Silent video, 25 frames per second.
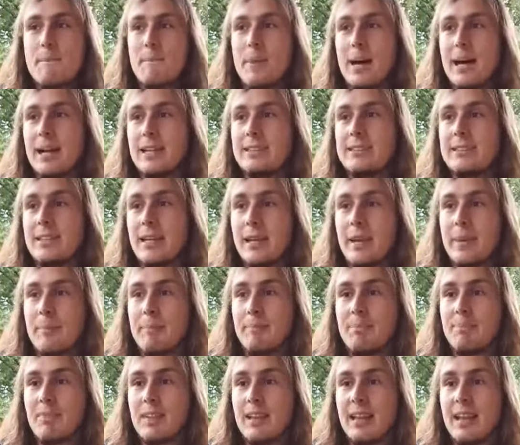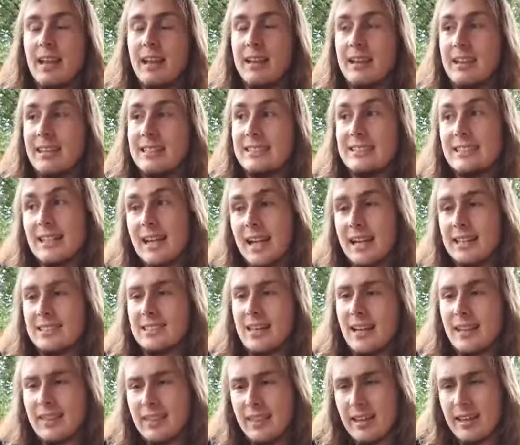But in this
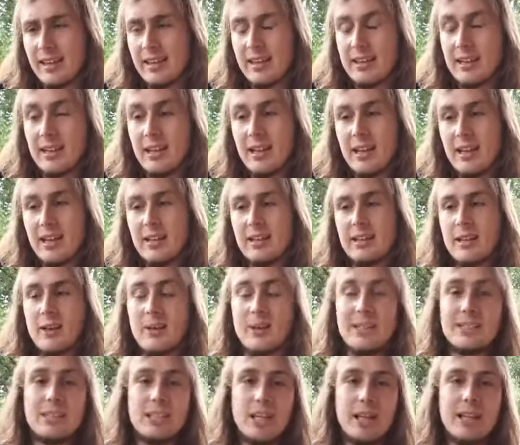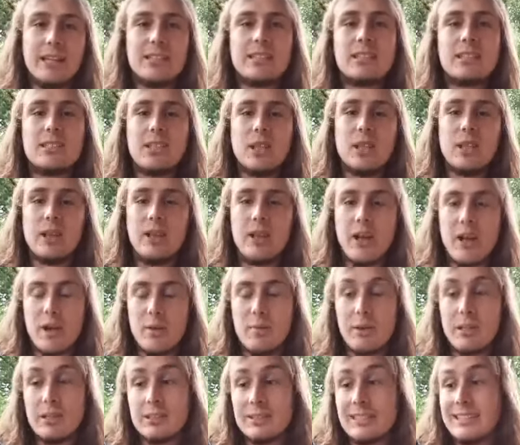case, I think the return is still
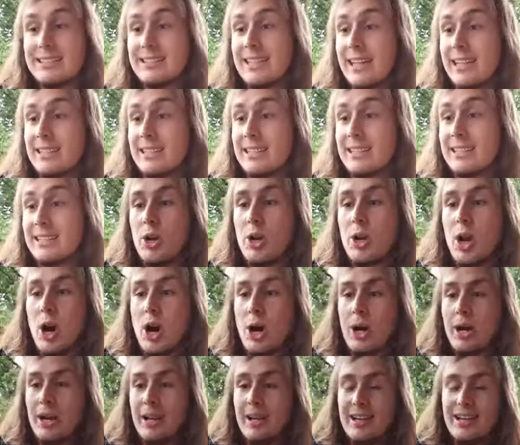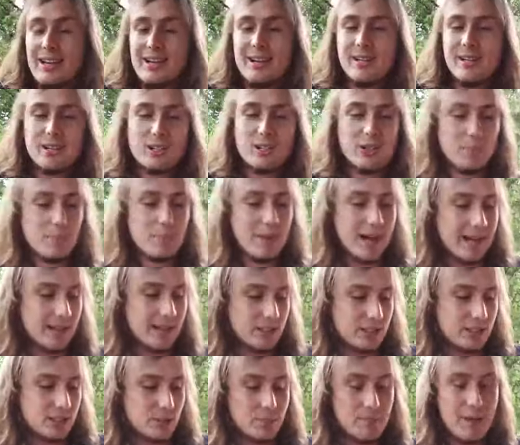low because it takes so long to
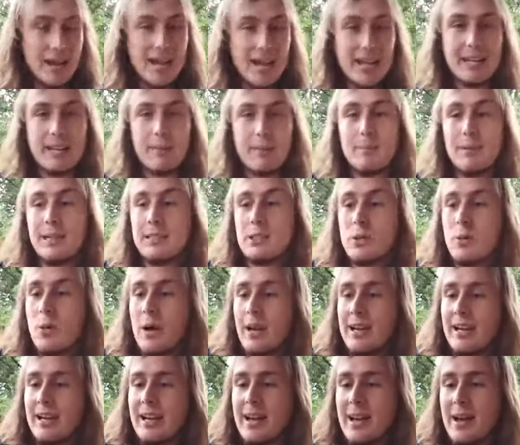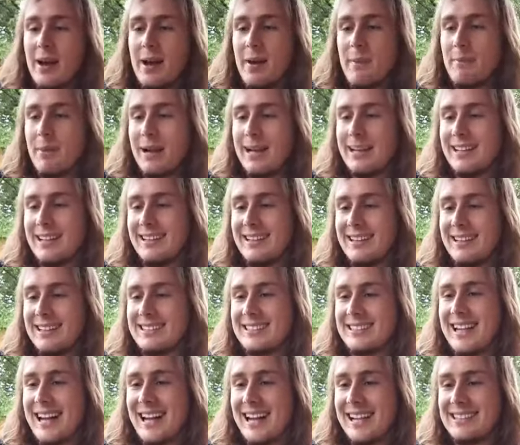make a Bitcoin. But in
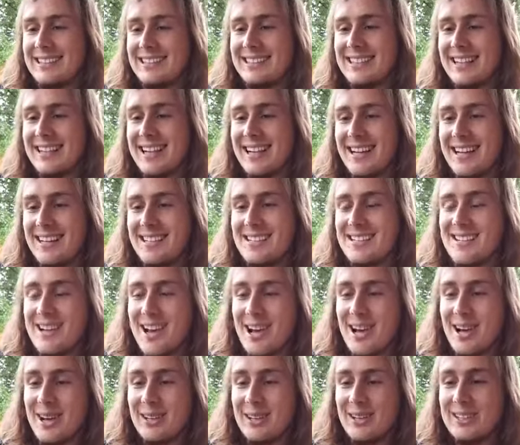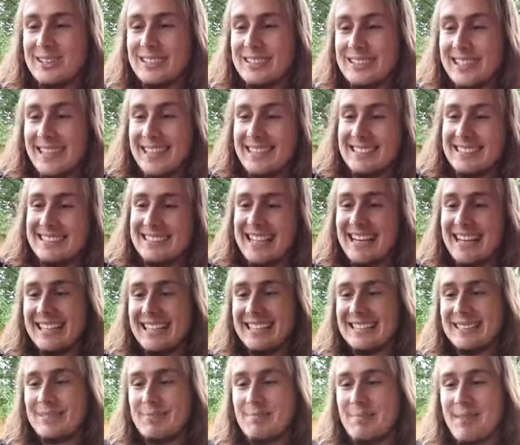this case, Doe says that
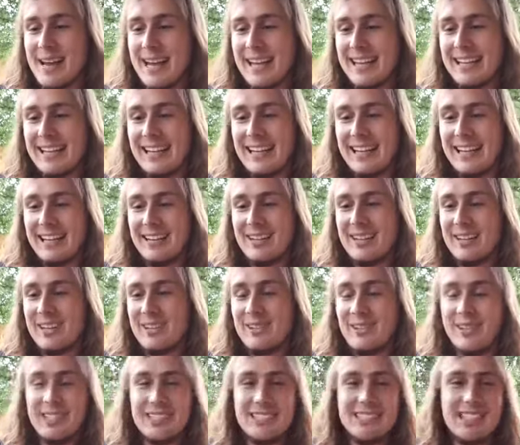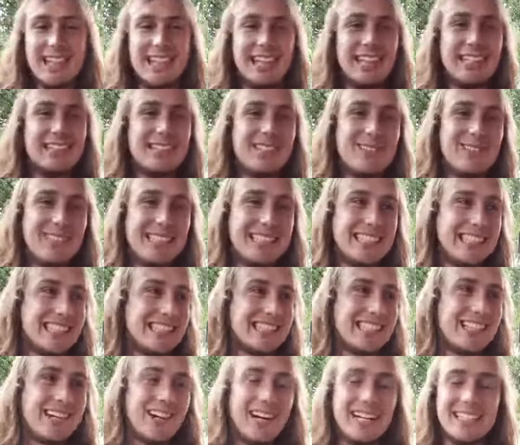he's making good returns, which
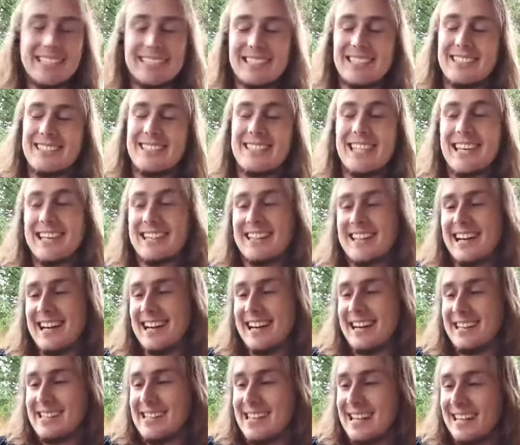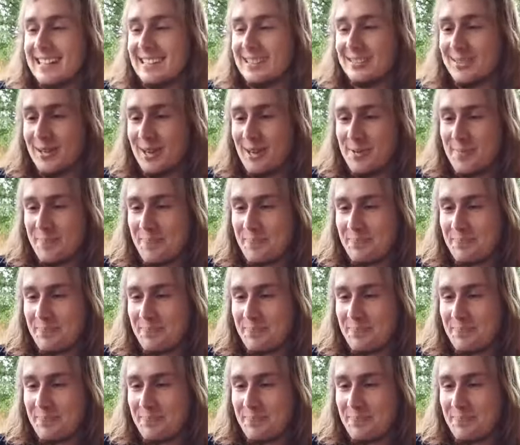is great. So check that out as well.